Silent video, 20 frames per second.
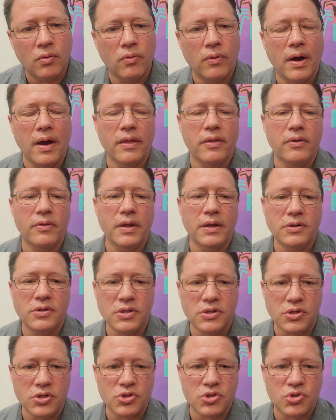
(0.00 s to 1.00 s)
rather than to
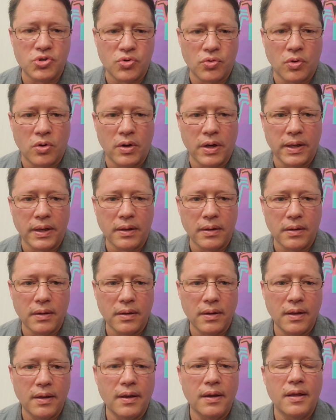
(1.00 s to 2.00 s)
destroy.
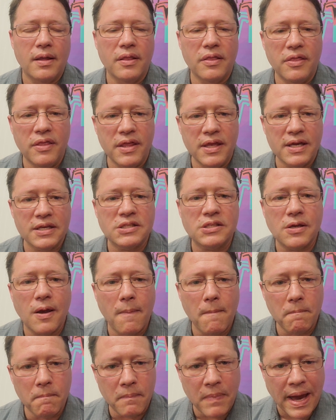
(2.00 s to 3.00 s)
This
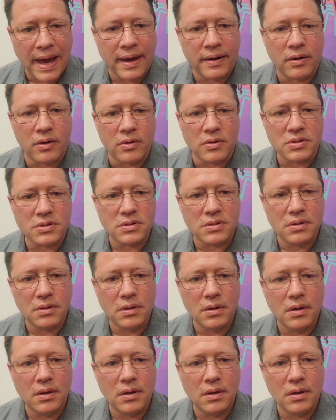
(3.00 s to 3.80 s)
matters.